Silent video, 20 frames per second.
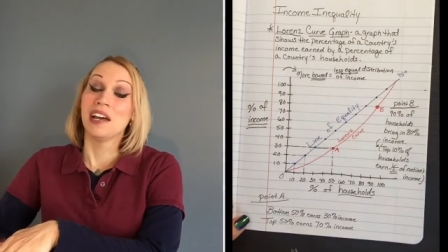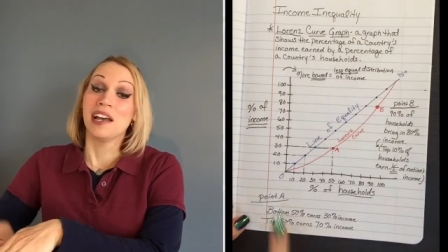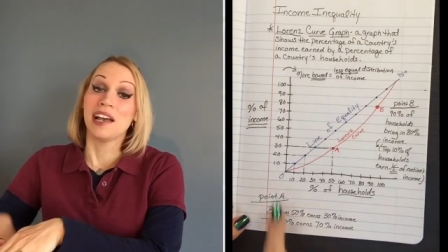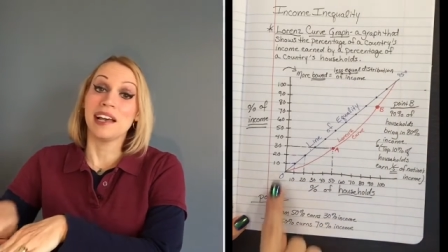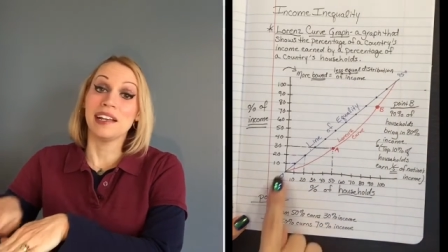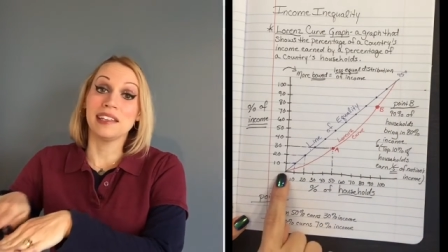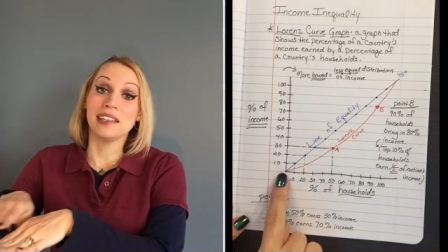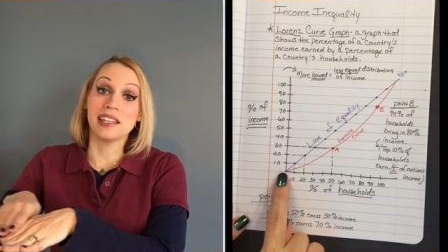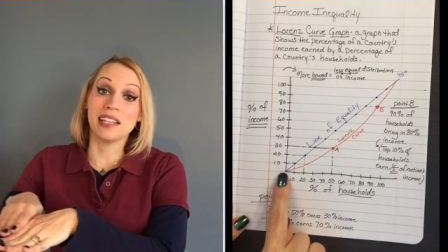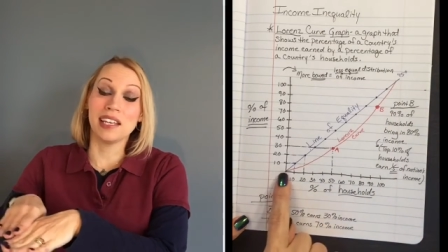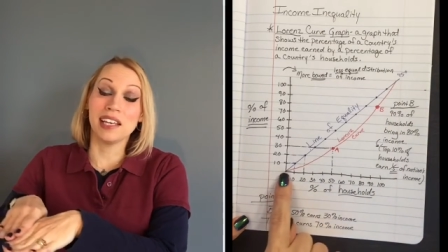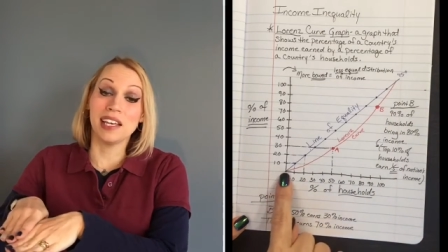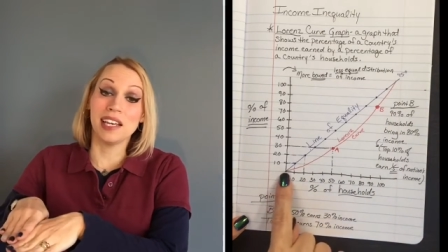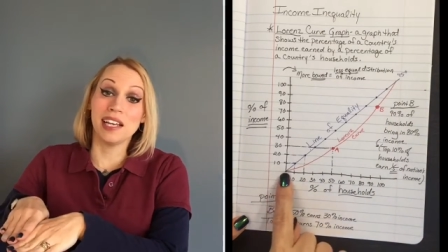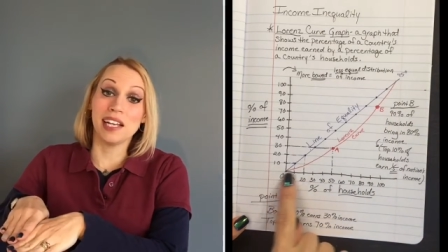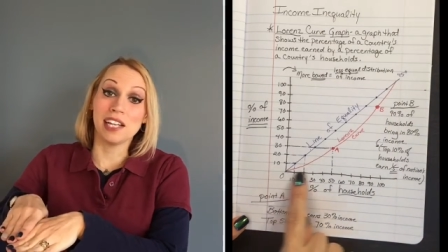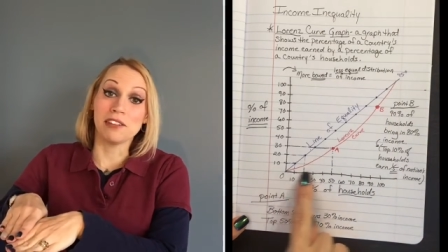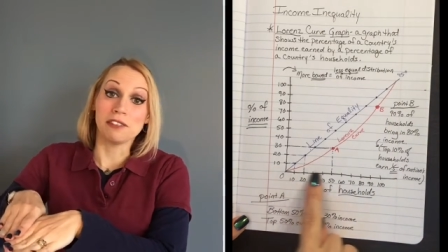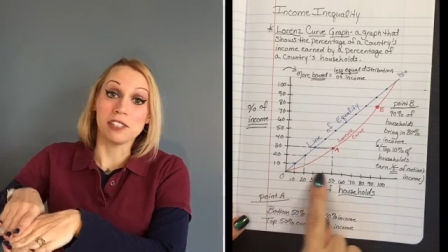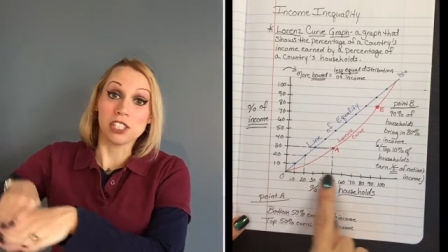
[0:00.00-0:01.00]
And
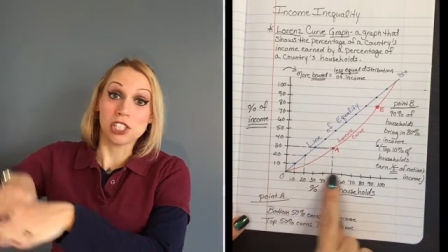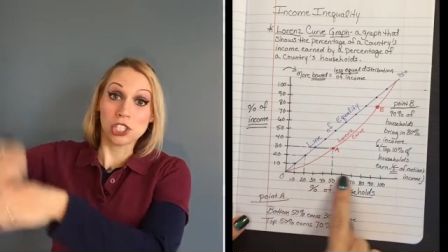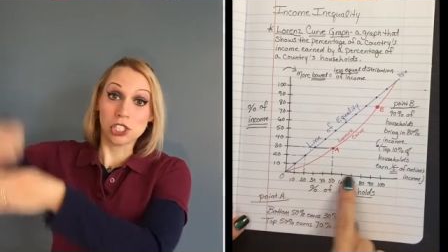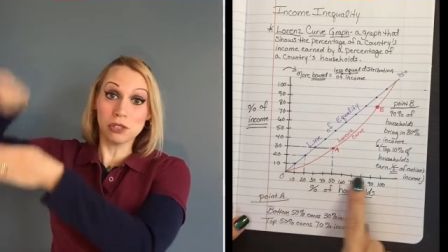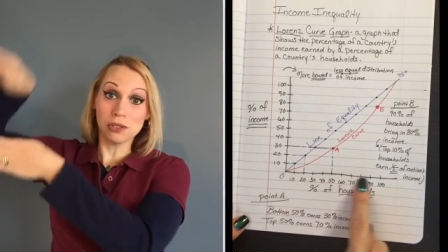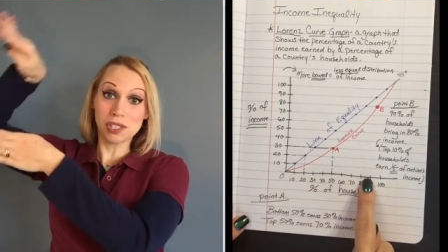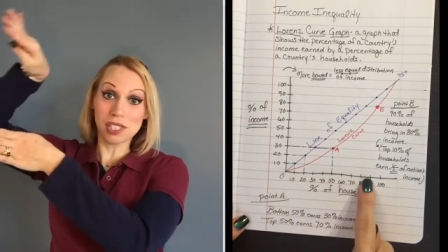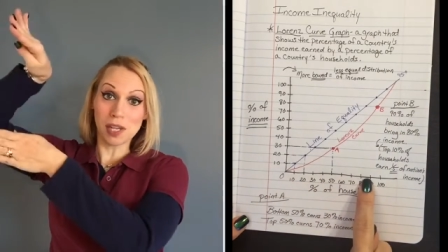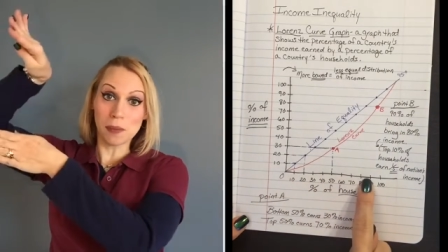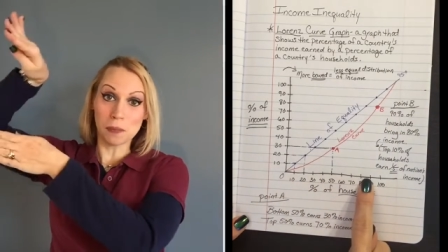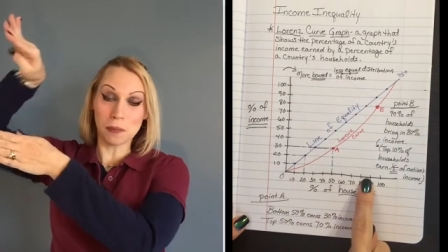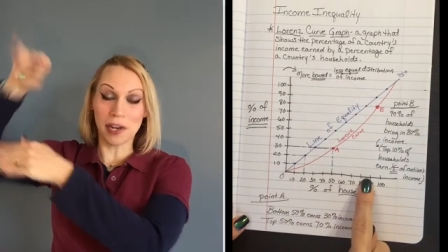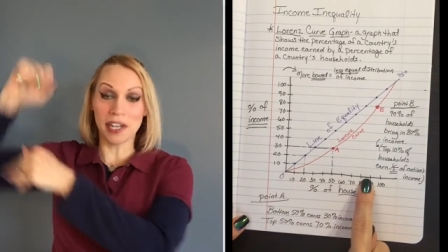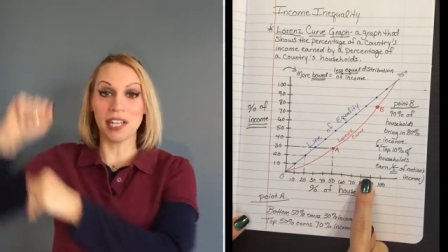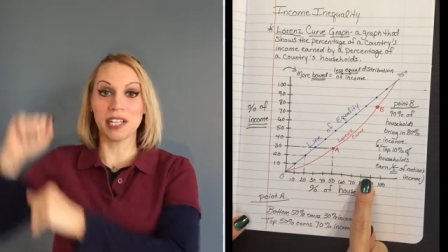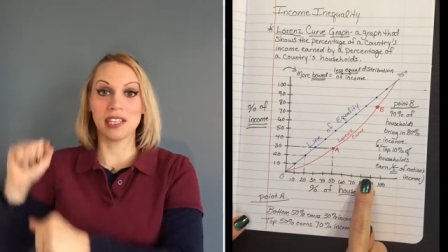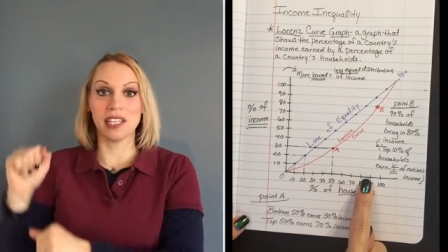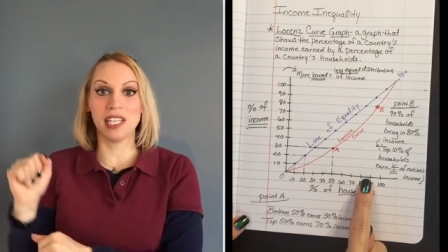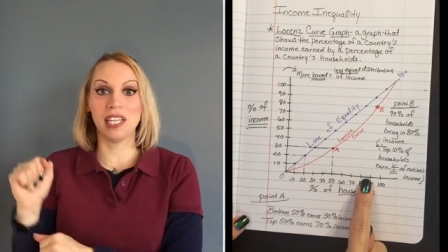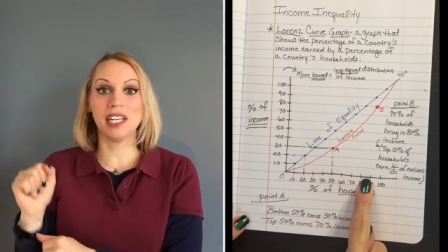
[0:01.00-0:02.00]
then if it shoots up
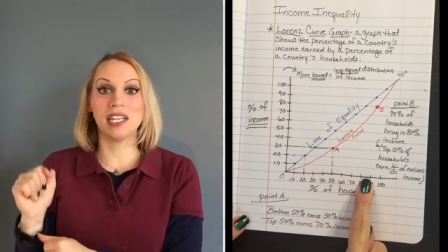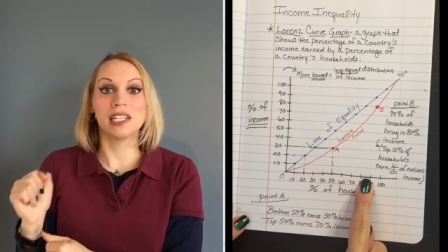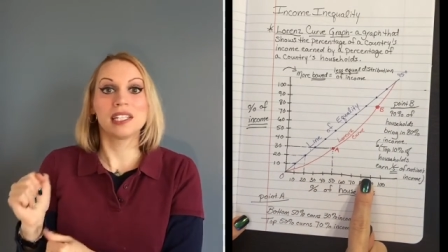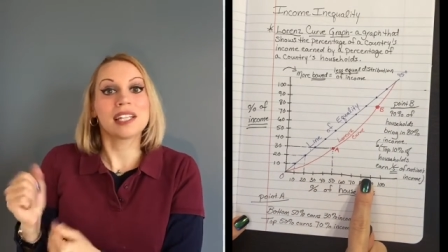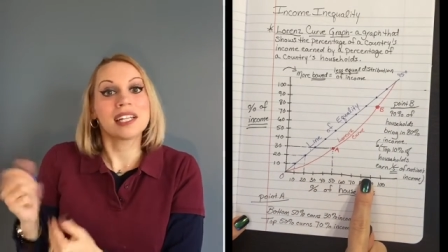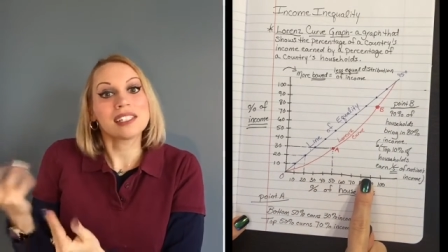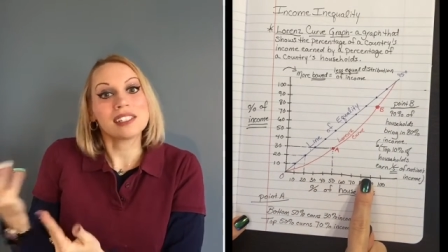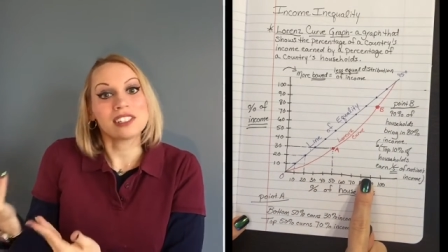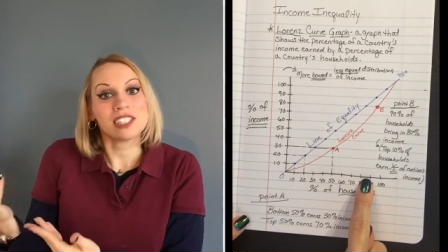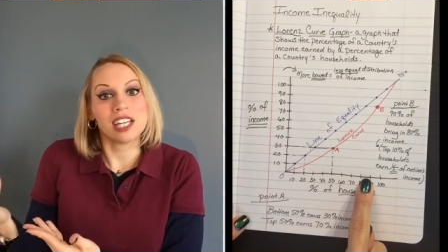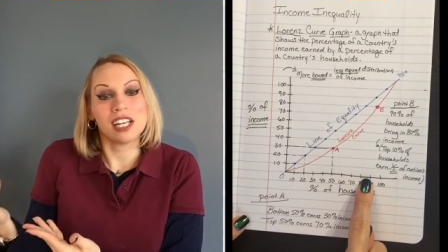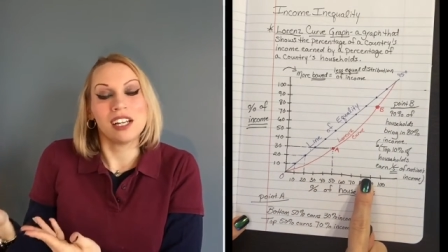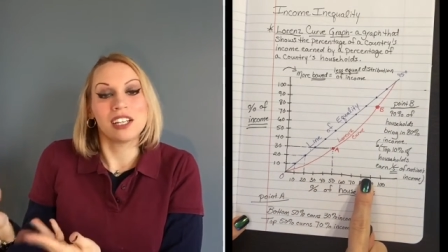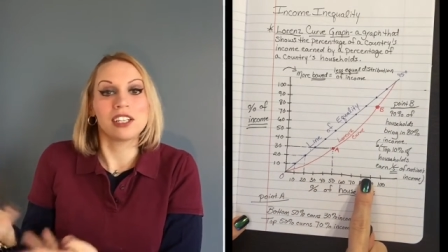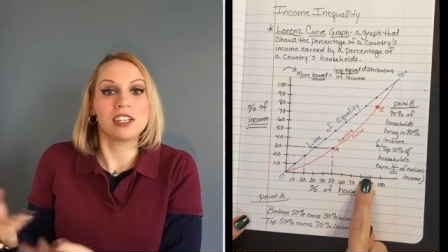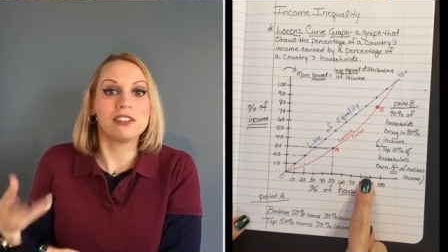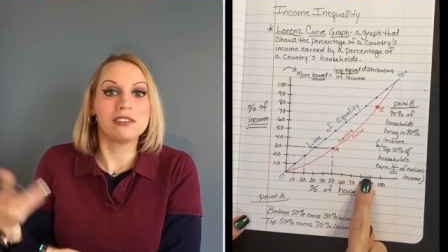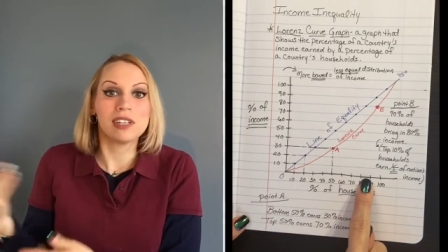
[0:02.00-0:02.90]
right at the end, that's telling you